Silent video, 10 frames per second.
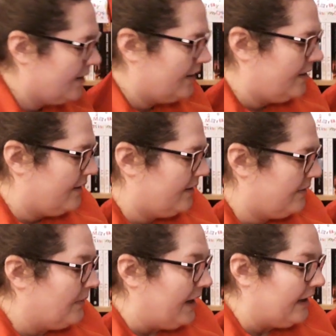well, I've
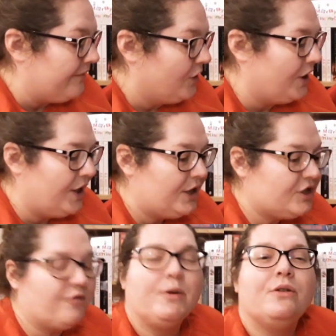not heard of, but also
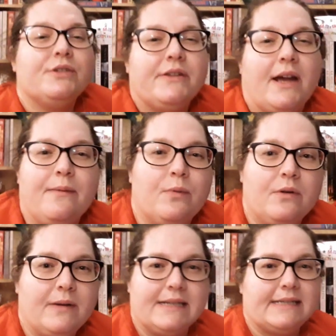that I wouldn't
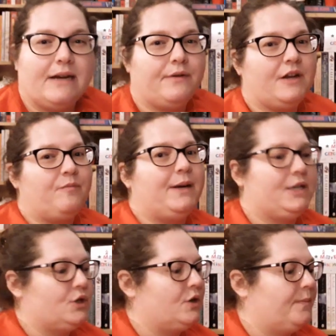necessarily have picked up
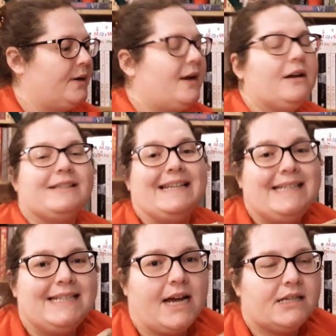because I did ask
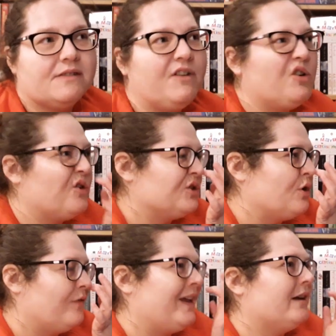for sort of like a
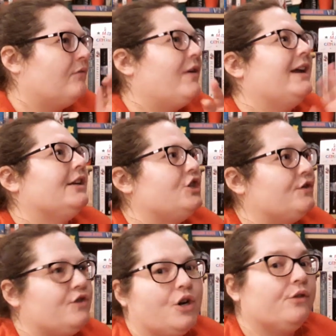range of
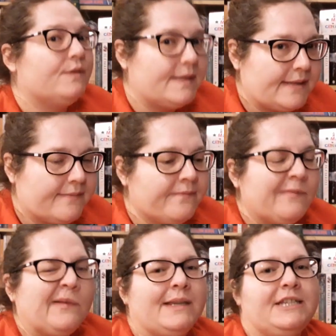genres this
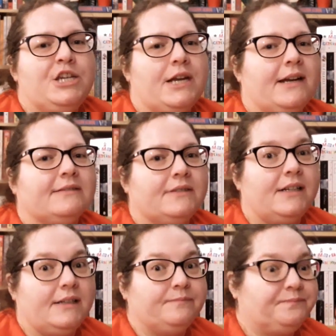year. Um,
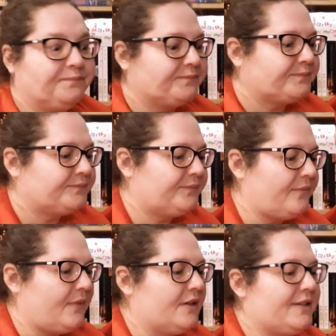so that's
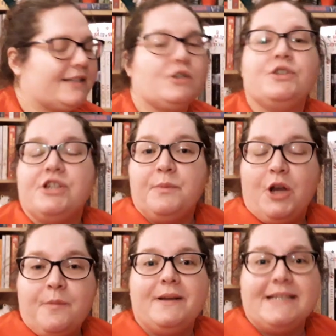good. So we'll open
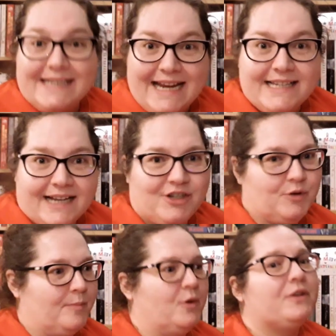today's actual book, the
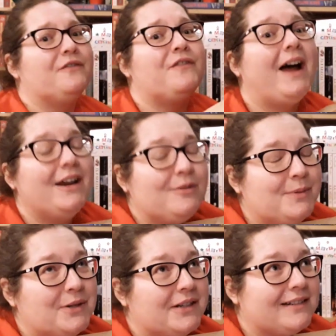final book,
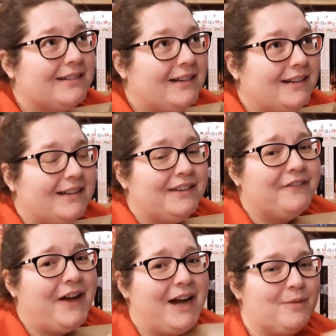the final
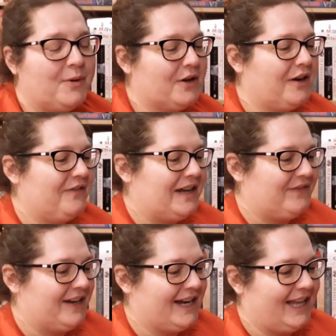book of the Advent
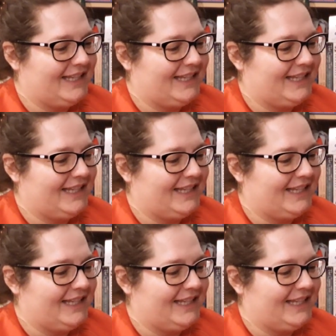calendar.